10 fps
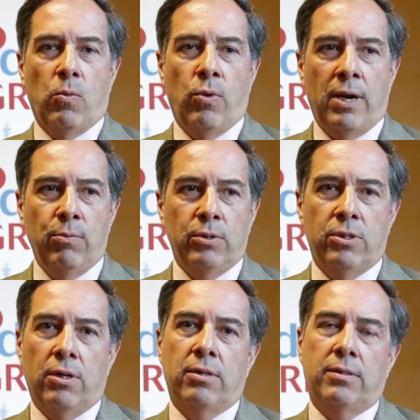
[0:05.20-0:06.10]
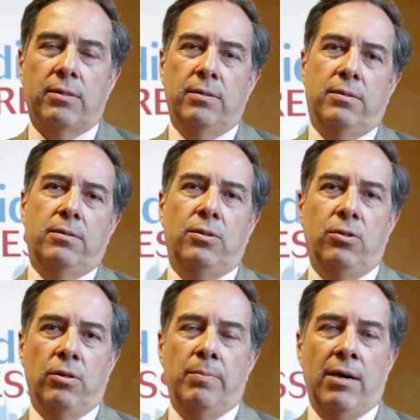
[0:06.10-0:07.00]
What I would talk to
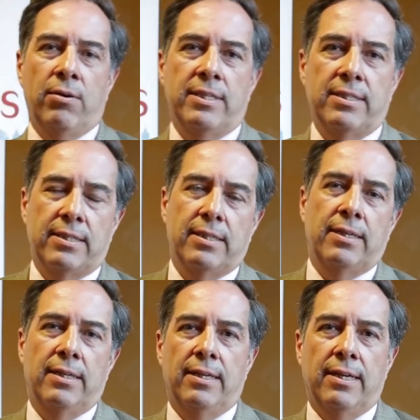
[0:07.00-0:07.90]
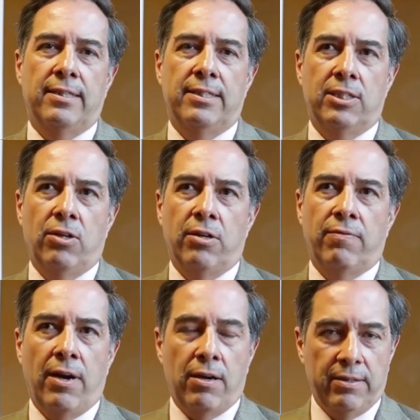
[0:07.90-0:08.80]
you about is uh,
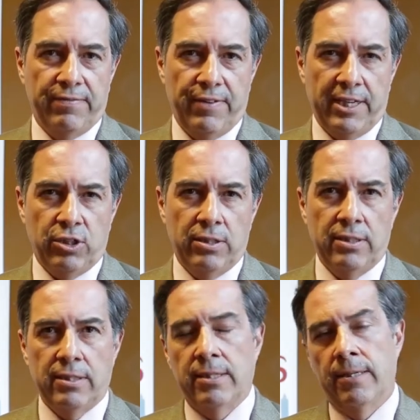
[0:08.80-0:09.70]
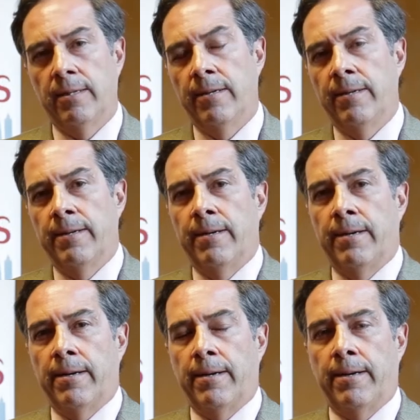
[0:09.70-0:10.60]
enteric viral infections,
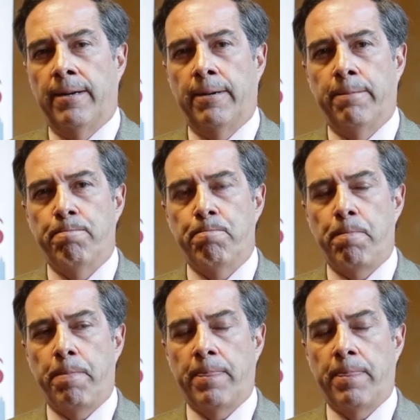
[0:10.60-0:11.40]
um,